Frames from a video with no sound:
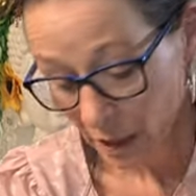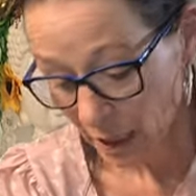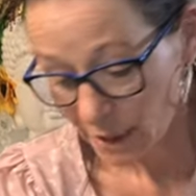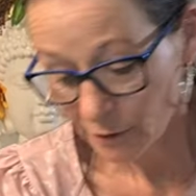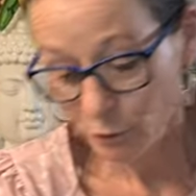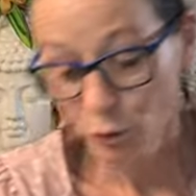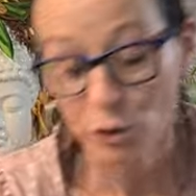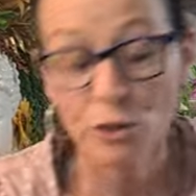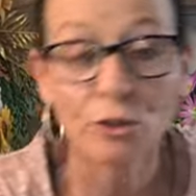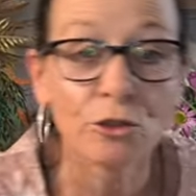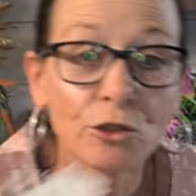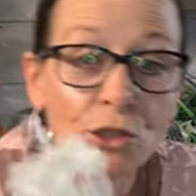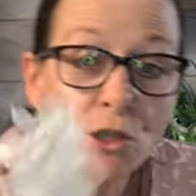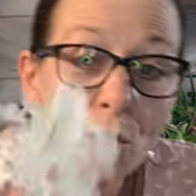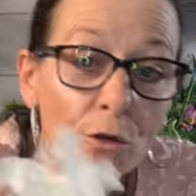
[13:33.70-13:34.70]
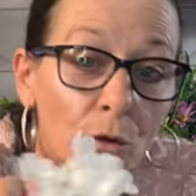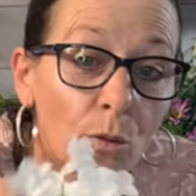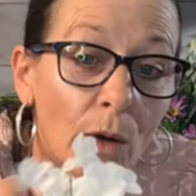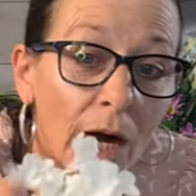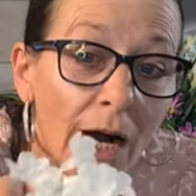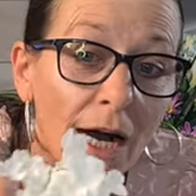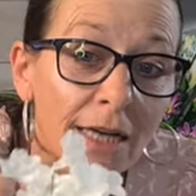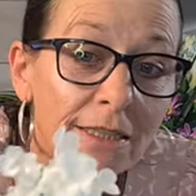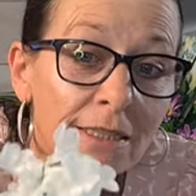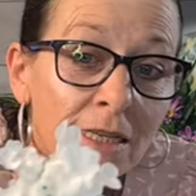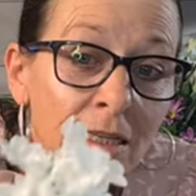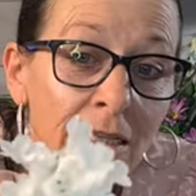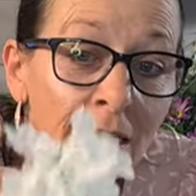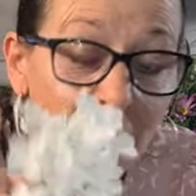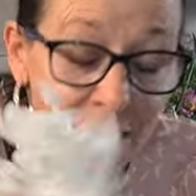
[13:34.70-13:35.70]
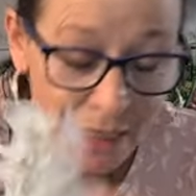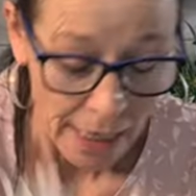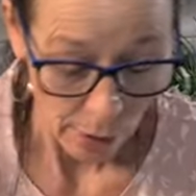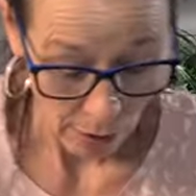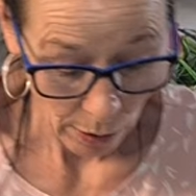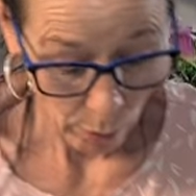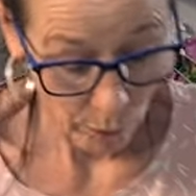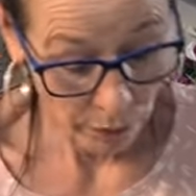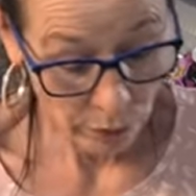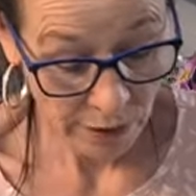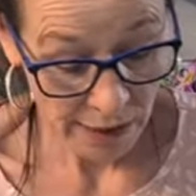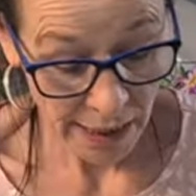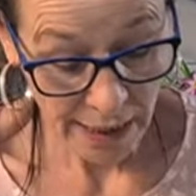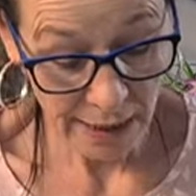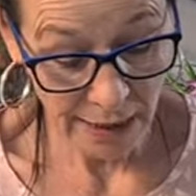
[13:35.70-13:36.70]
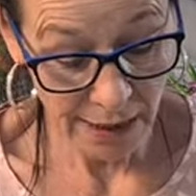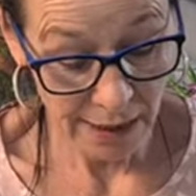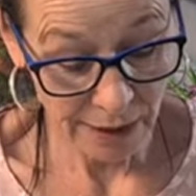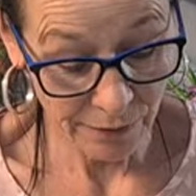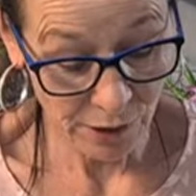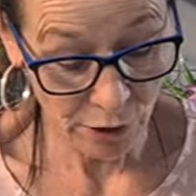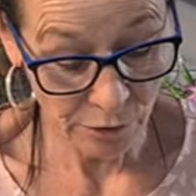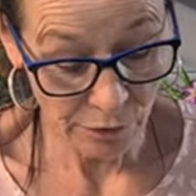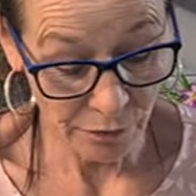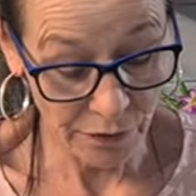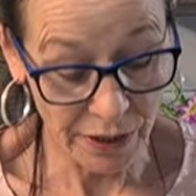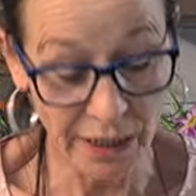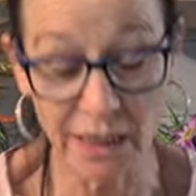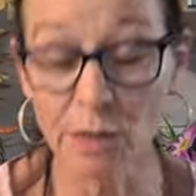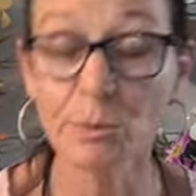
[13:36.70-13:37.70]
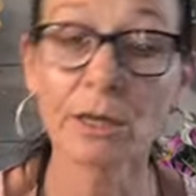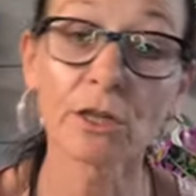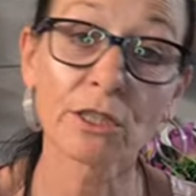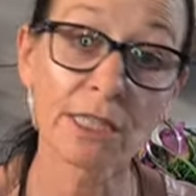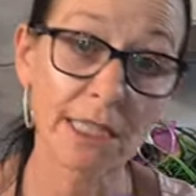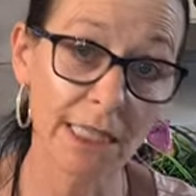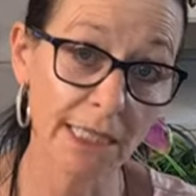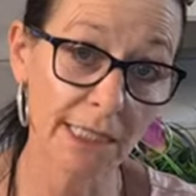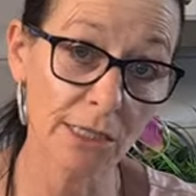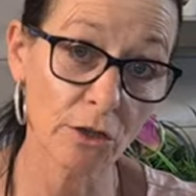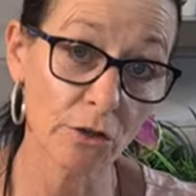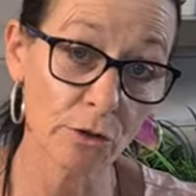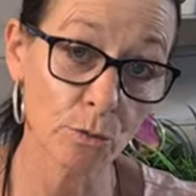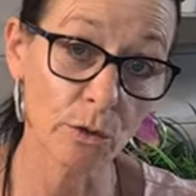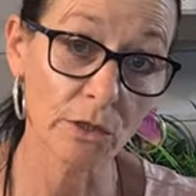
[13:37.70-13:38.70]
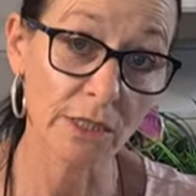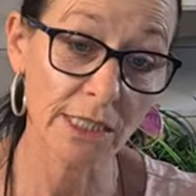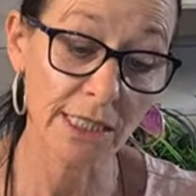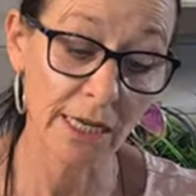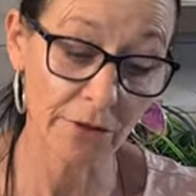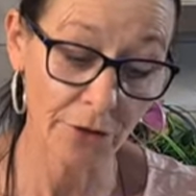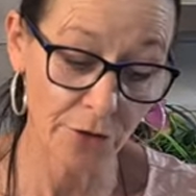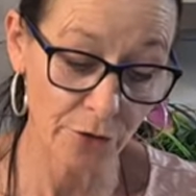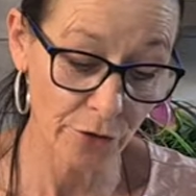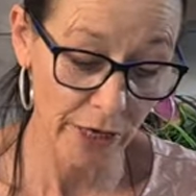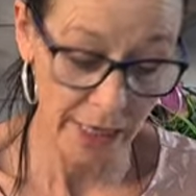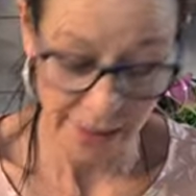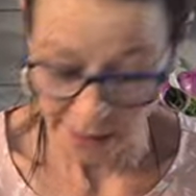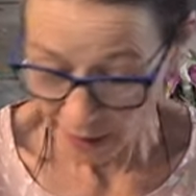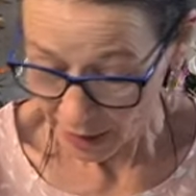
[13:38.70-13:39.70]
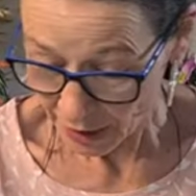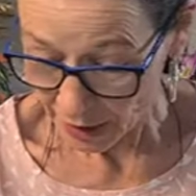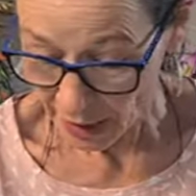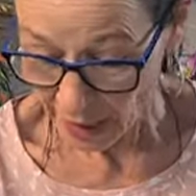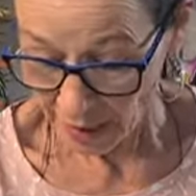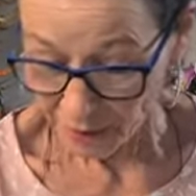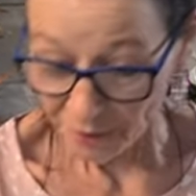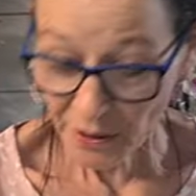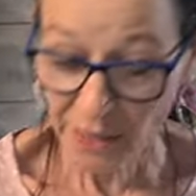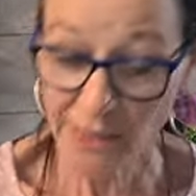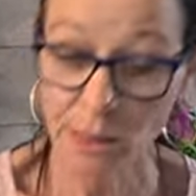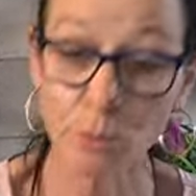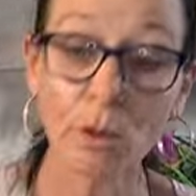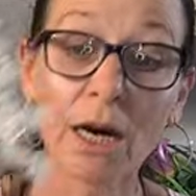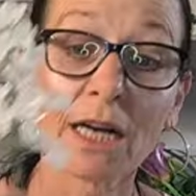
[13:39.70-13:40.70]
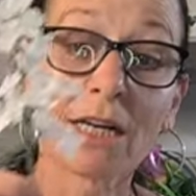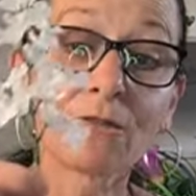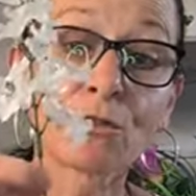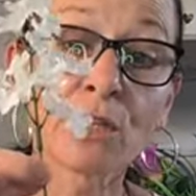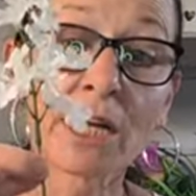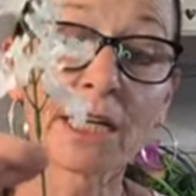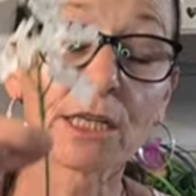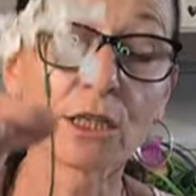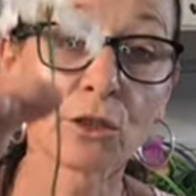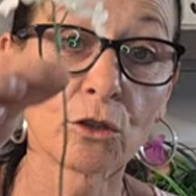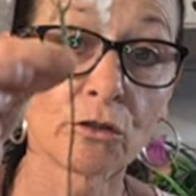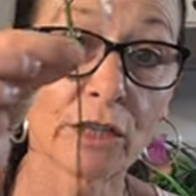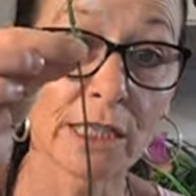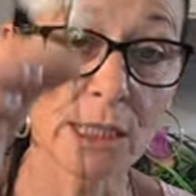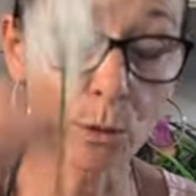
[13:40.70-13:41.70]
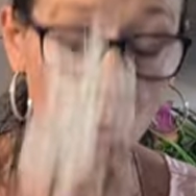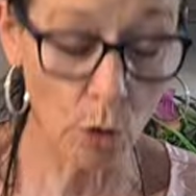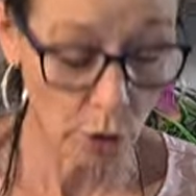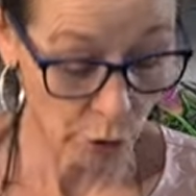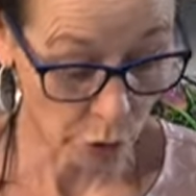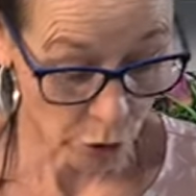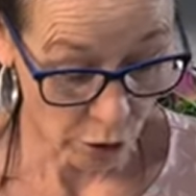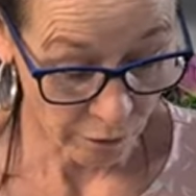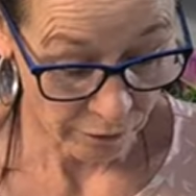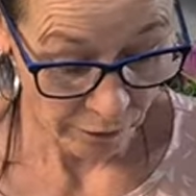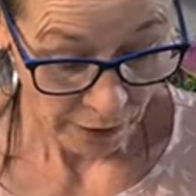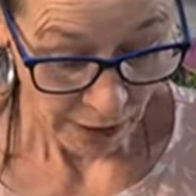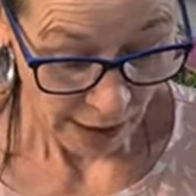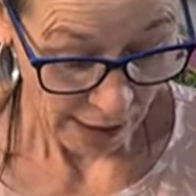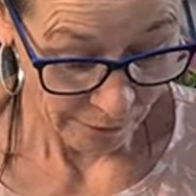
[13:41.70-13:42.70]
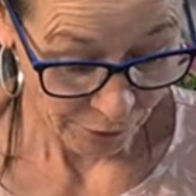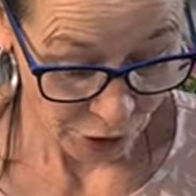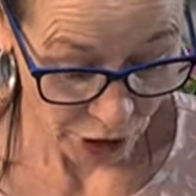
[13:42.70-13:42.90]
And I've also just got the white. Now I will take the leaves off of these because these are the ones that thread. That's why I've taken already one off. I've